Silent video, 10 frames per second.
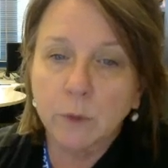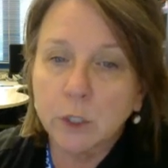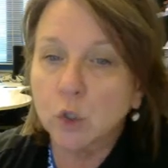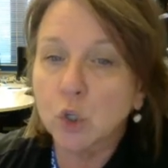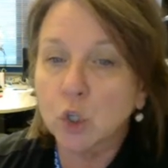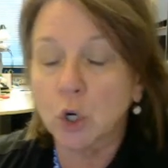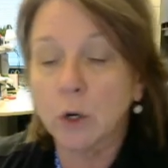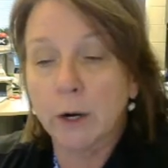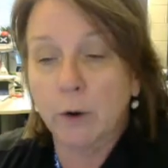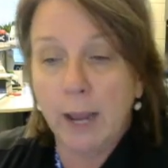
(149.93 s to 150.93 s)
reduced
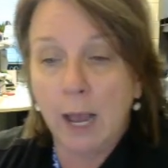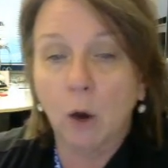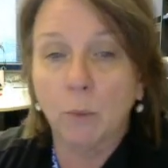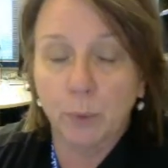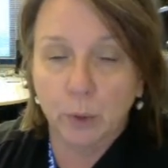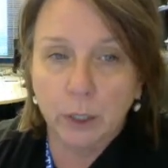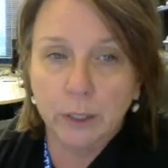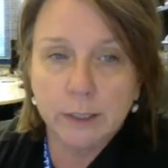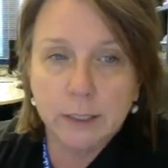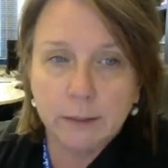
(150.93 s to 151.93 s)
urinary
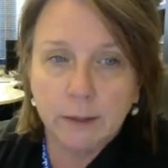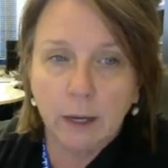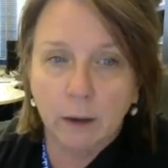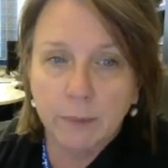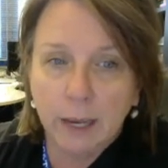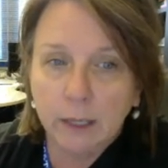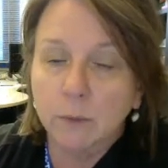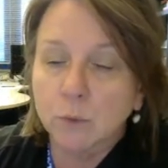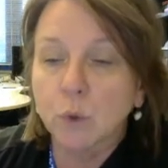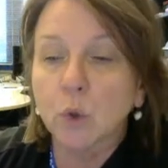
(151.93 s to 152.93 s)
output. That
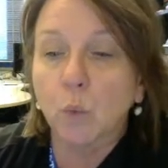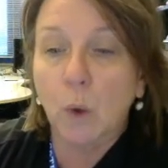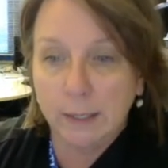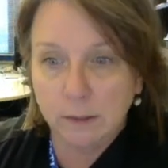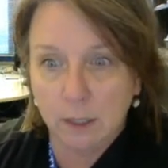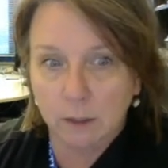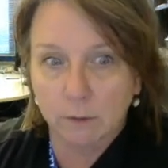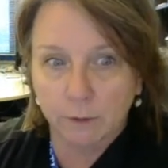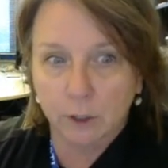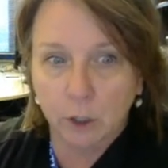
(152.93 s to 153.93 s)
comes with the
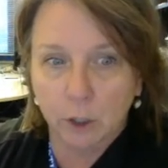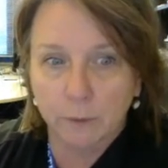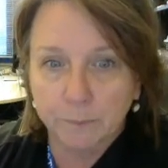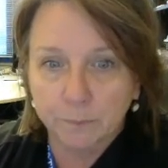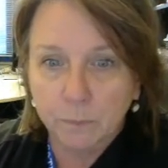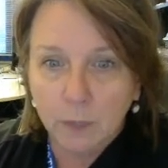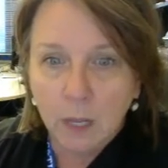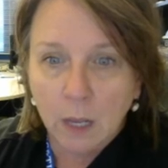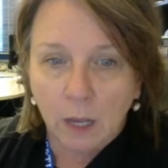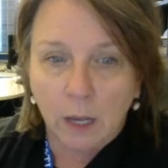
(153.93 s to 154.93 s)
right-sided failure.
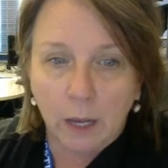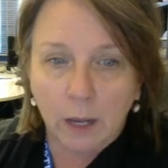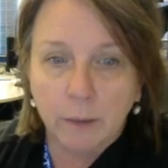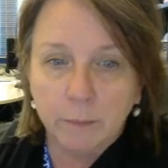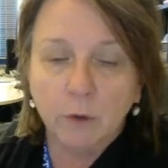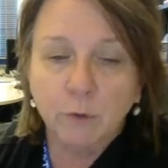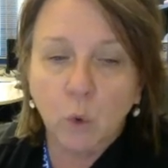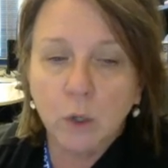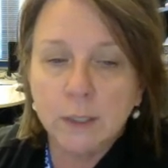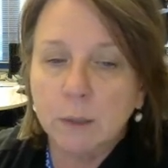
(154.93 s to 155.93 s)
Of
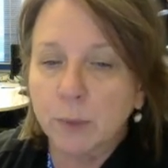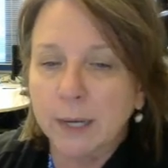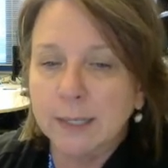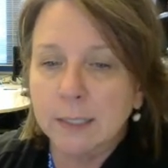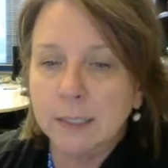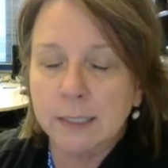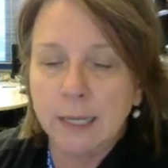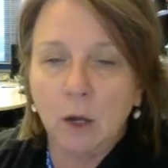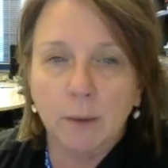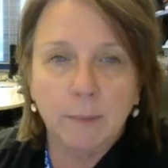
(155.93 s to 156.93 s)
course, it breaks this
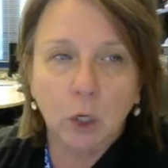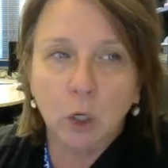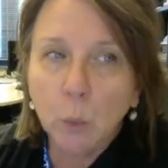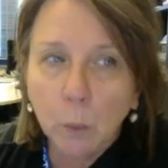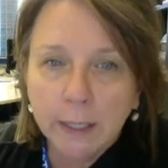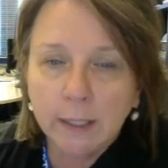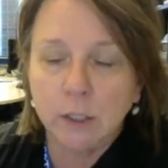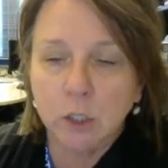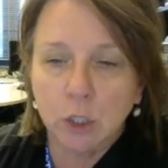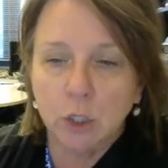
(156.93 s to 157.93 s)
down. I'm not going to read
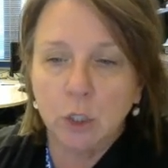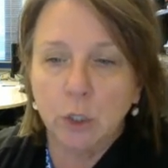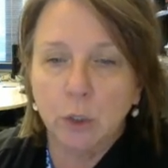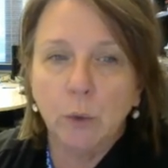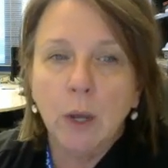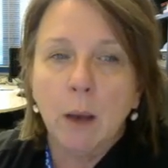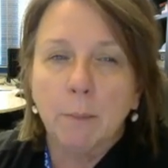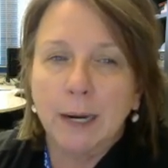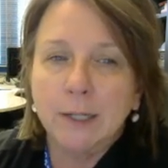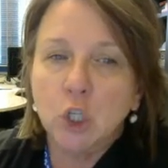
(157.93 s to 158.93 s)
it to you,
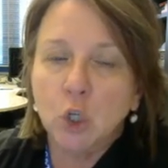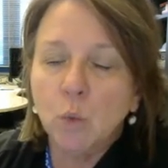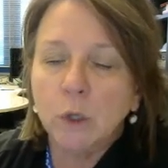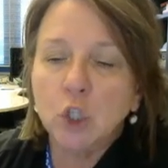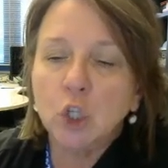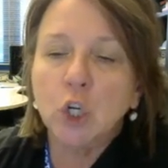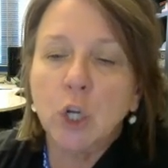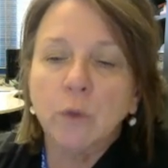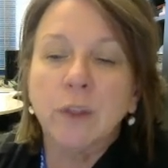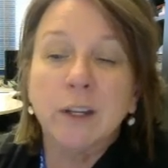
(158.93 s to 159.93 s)
but I do want you to
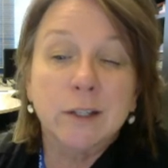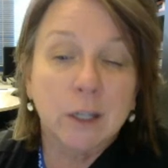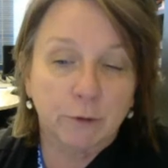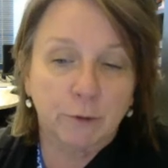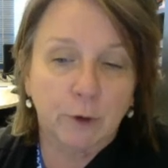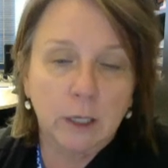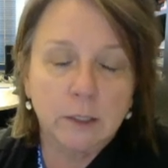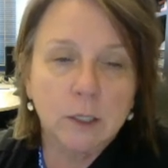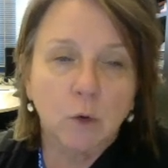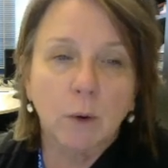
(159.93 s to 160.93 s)
know the
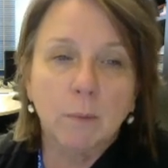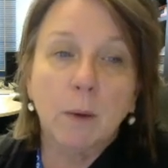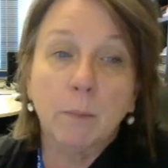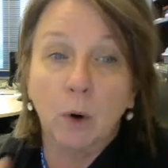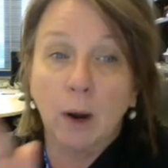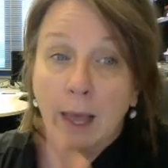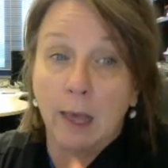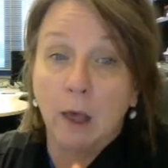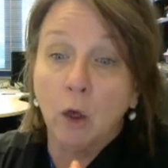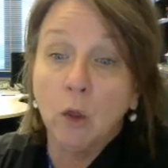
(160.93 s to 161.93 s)
difference. So remember,
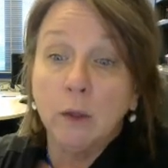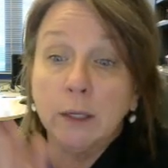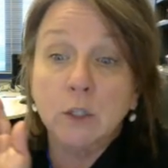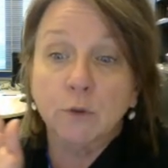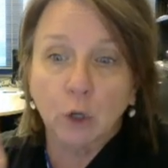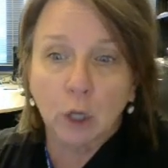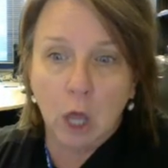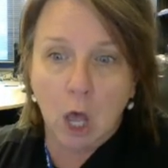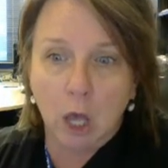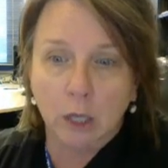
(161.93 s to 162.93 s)
L is for
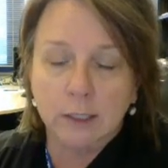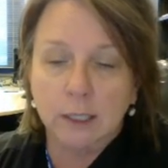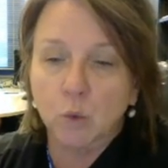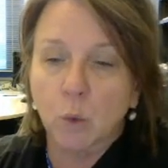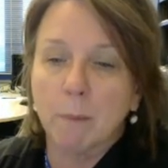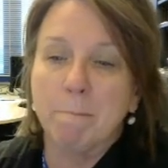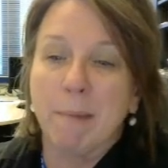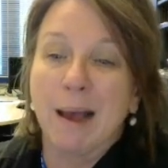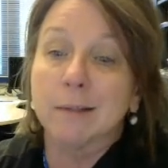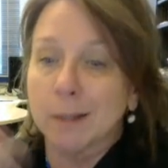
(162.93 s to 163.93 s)
lungs. That's where it
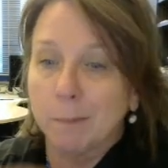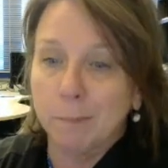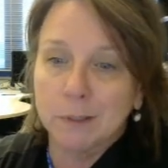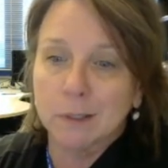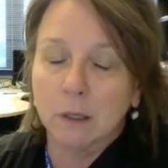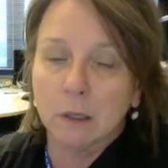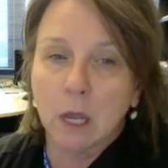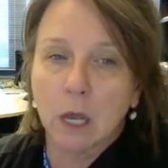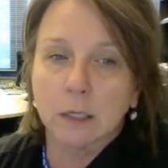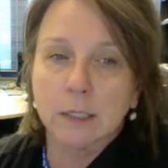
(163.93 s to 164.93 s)
backs up into the
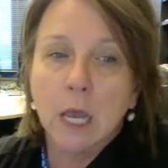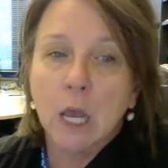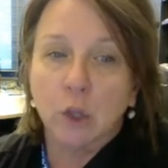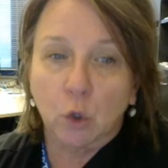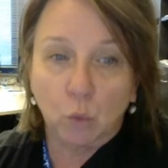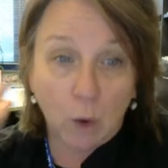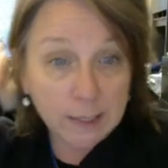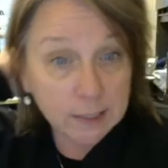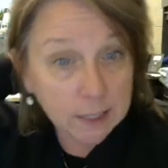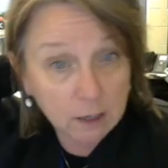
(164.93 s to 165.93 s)
lungs. The
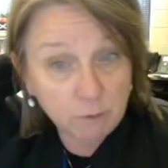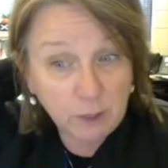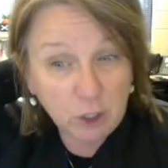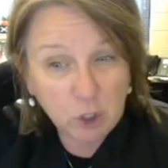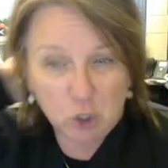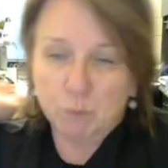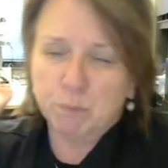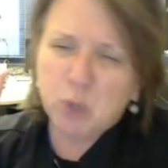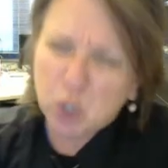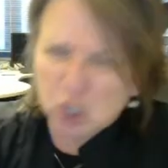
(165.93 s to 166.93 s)
right-sided failure is
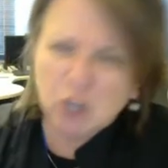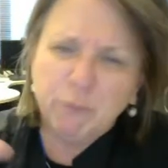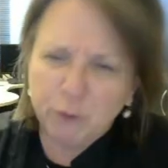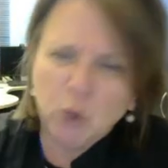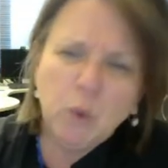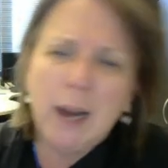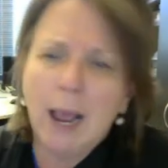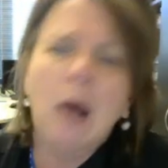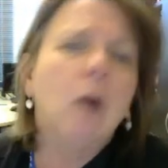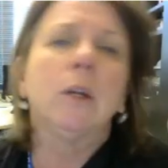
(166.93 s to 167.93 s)
pushing fluid
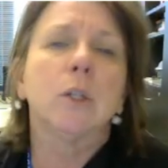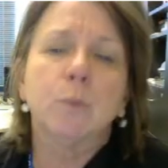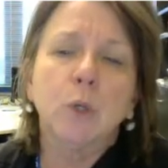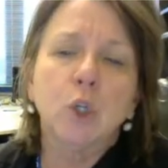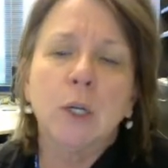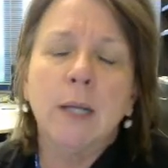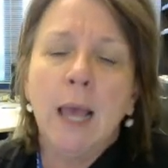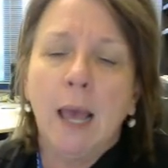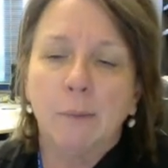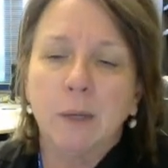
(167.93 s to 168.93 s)
out. It's pushing,
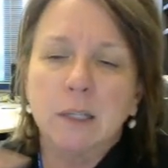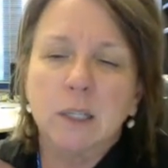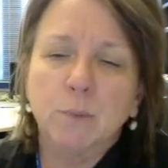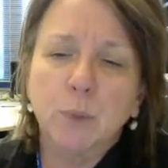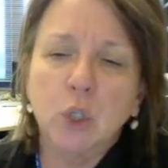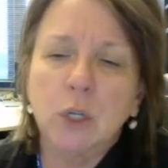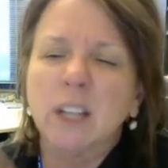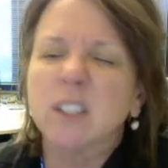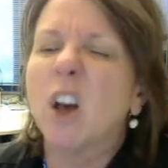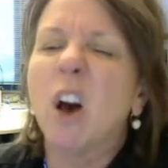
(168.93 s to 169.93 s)
and because it's pushing out,
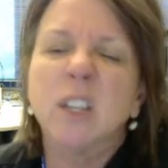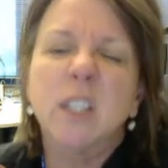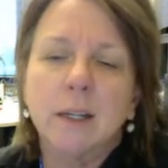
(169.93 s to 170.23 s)
it's causing